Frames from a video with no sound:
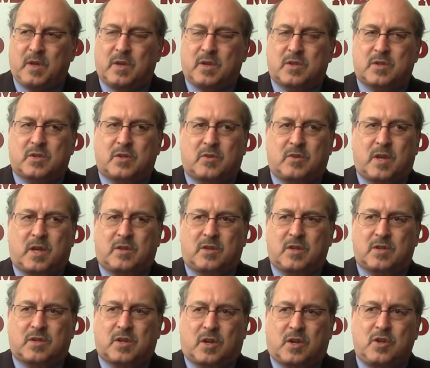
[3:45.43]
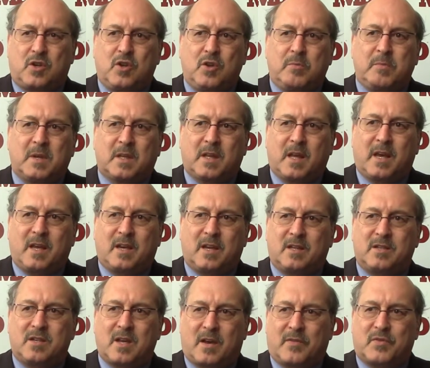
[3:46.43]
So that this
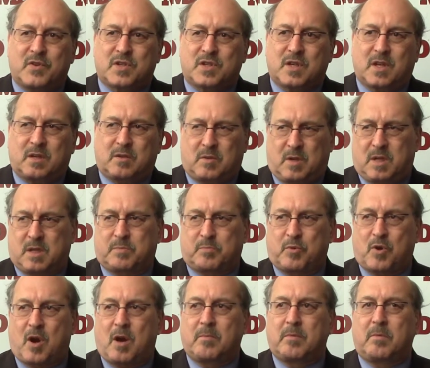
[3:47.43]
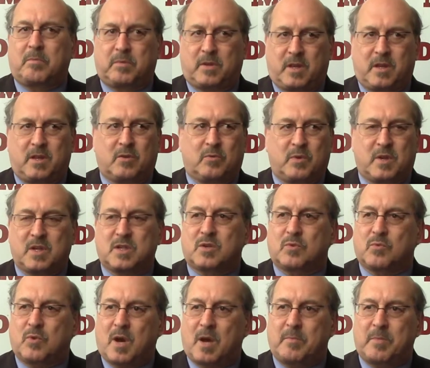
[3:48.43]
accumulated deficit is probably the
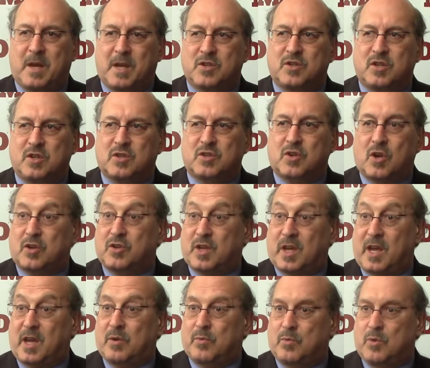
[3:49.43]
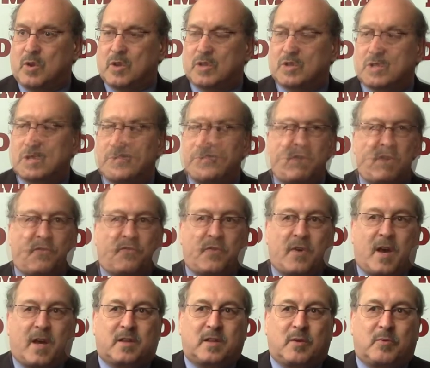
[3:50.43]
reason why patients start to get worse. Given the
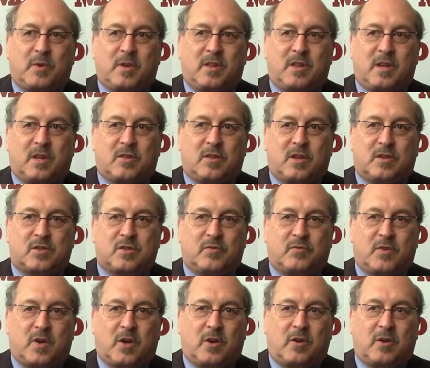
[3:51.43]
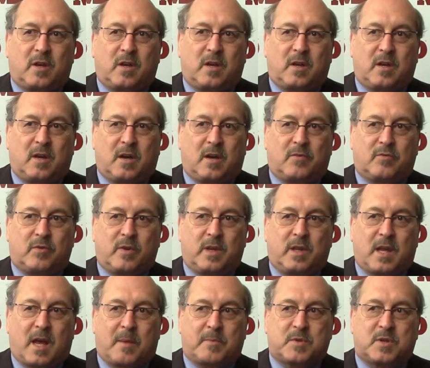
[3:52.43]
fact that we think that severity of
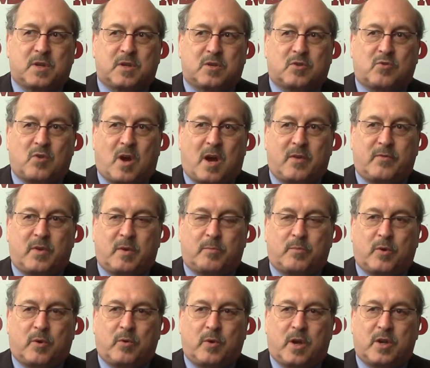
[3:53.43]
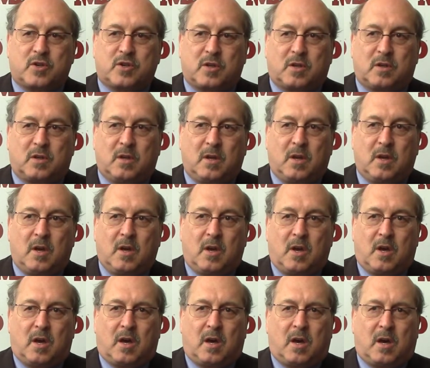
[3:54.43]
relapse is driving progression,
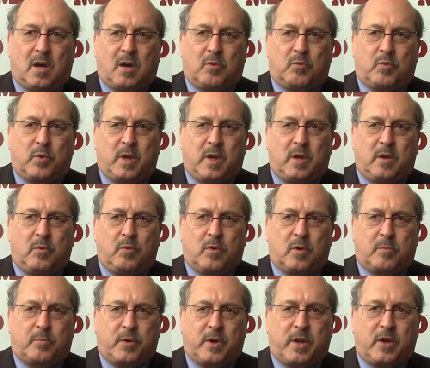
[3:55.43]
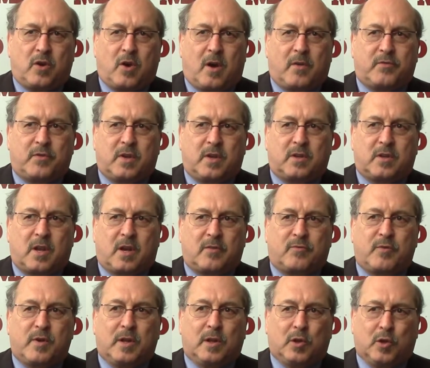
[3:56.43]
uh, we were pretty confident that
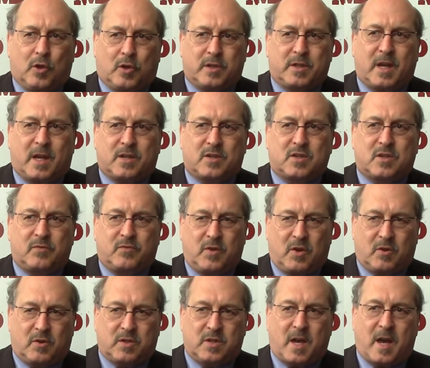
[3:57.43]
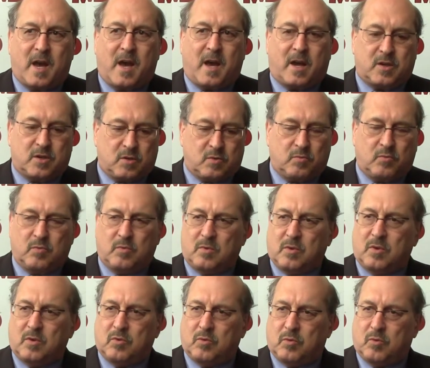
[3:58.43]
if we looked at severe attacks,
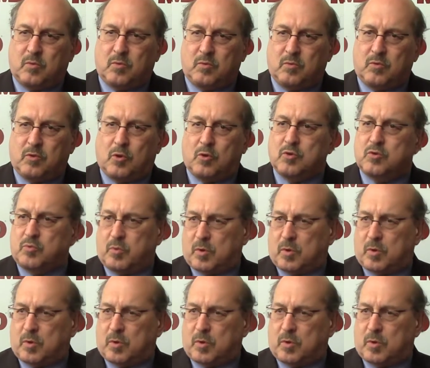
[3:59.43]
those